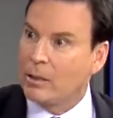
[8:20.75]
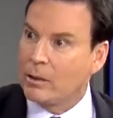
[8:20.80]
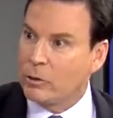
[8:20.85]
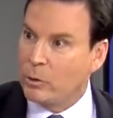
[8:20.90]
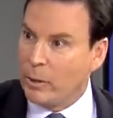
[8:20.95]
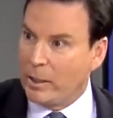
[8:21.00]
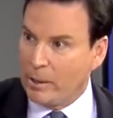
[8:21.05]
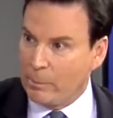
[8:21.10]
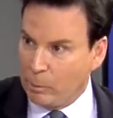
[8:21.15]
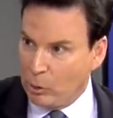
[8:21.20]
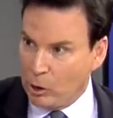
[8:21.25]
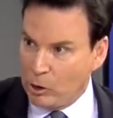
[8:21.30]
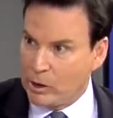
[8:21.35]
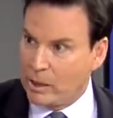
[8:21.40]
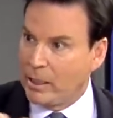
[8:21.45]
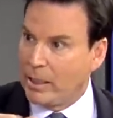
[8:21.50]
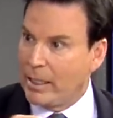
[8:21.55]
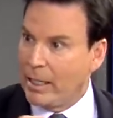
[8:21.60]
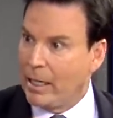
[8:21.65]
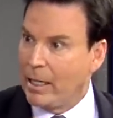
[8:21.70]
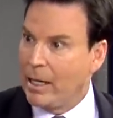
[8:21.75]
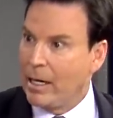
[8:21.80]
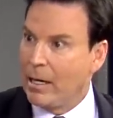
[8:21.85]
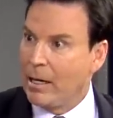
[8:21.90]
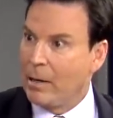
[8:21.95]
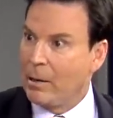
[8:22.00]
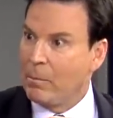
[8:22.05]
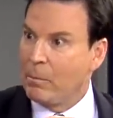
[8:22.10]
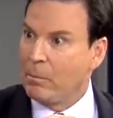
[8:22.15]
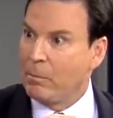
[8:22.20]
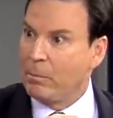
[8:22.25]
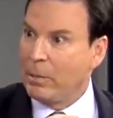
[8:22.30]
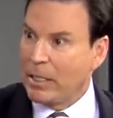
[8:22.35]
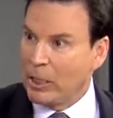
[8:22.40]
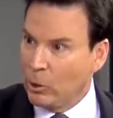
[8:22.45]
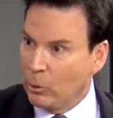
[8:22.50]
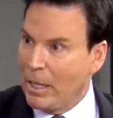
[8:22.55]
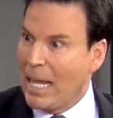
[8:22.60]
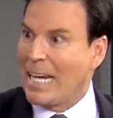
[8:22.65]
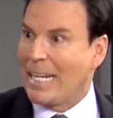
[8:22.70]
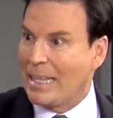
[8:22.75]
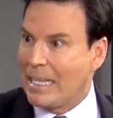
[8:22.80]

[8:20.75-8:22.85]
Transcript: doing it personally. Right. But you like